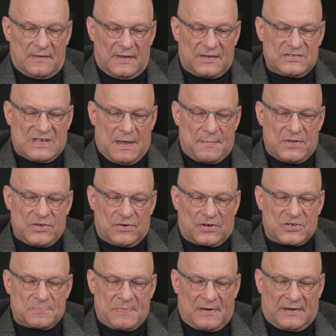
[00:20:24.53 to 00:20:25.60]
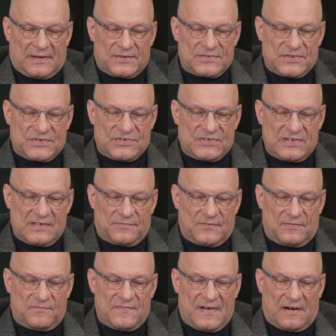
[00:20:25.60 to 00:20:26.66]
examine your experience and see if
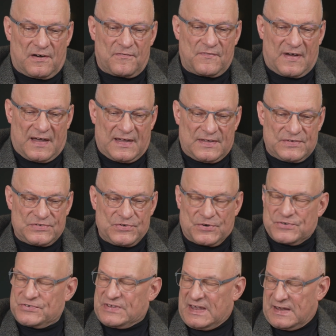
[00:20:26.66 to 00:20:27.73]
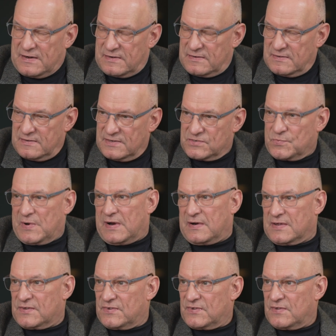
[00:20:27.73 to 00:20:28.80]
it verifies your stand as
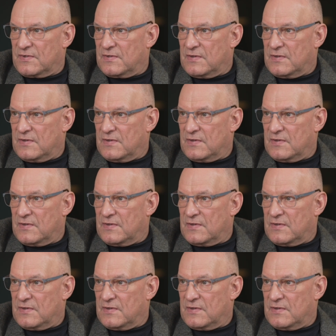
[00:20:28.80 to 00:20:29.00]
awareness.